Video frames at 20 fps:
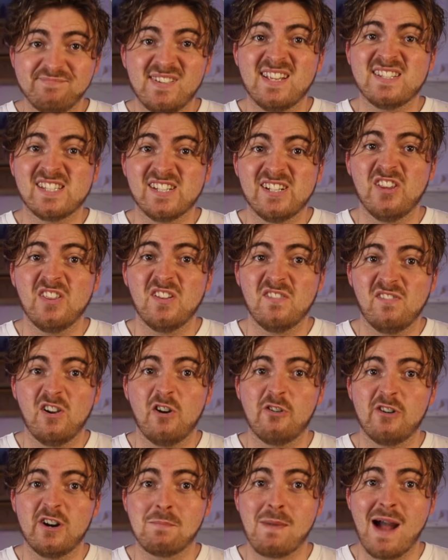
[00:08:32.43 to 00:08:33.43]
it's another
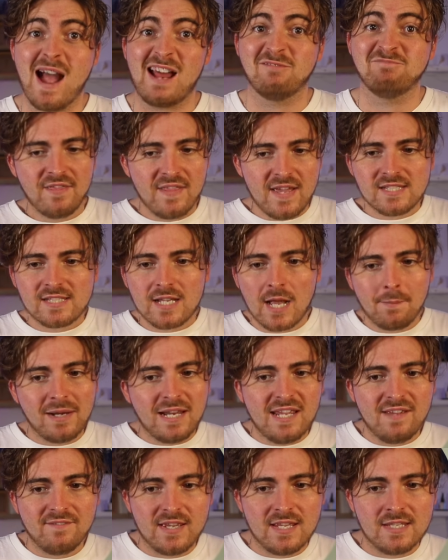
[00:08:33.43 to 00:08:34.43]
Florida man. This, I
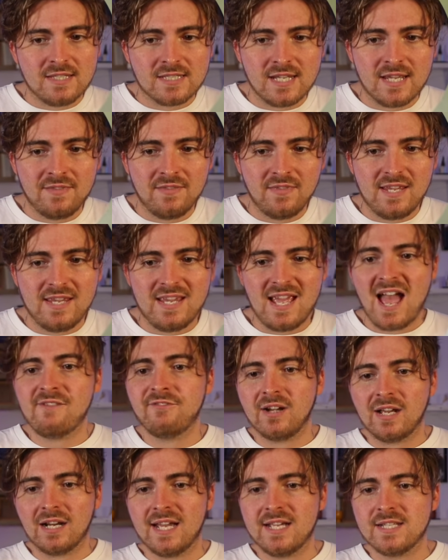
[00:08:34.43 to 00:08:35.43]
believe, is in the
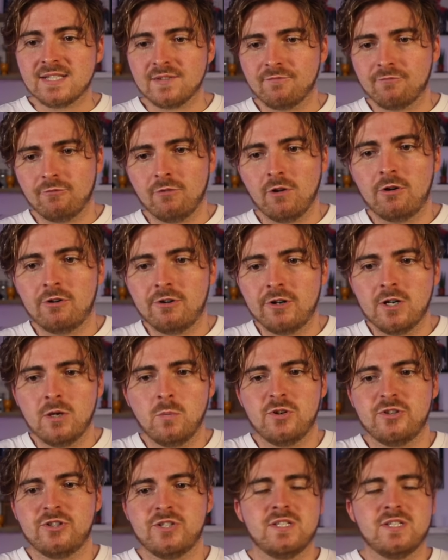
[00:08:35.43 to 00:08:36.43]
Everglades in Florida, which